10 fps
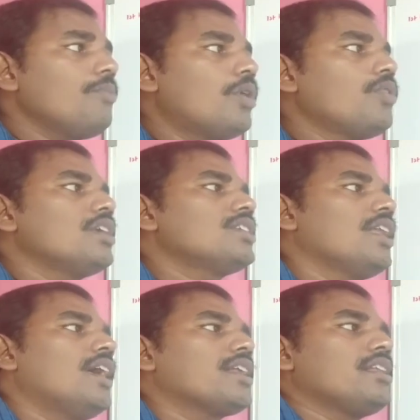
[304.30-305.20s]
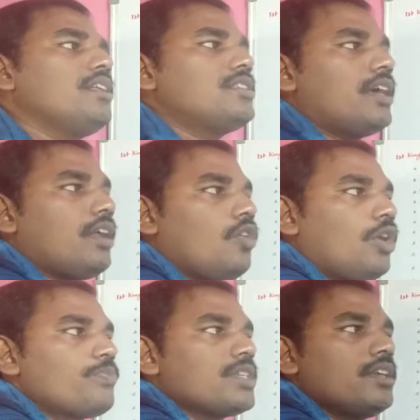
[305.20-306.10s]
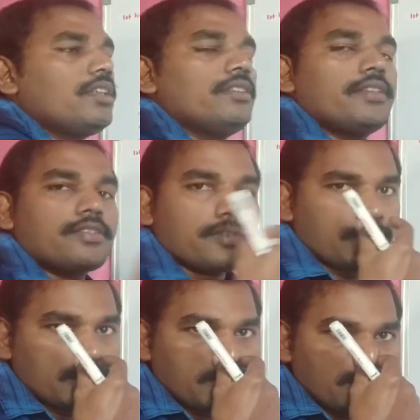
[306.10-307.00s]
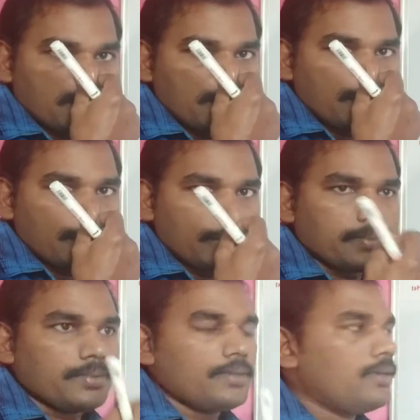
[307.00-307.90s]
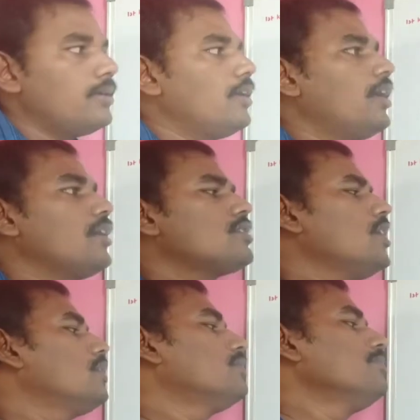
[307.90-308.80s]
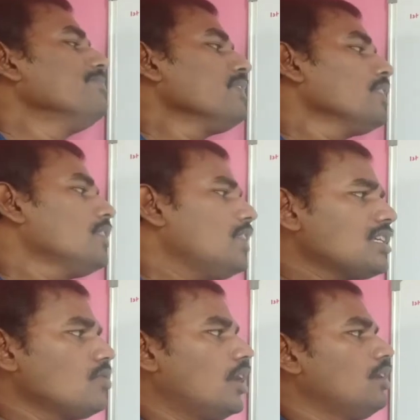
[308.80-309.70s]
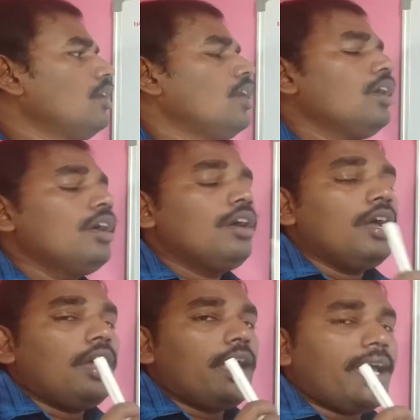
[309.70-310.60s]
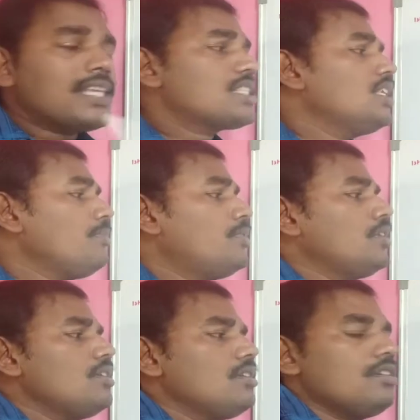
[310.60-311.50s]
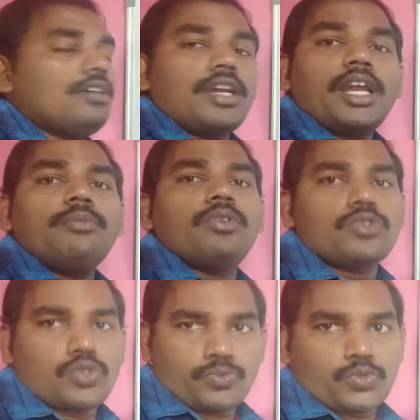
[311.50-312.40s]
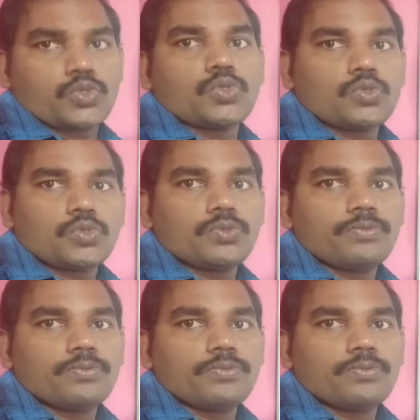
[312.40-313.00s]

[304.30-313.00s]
bounded cell organelles are absent in this. Understand? Next one, Except ribosomes.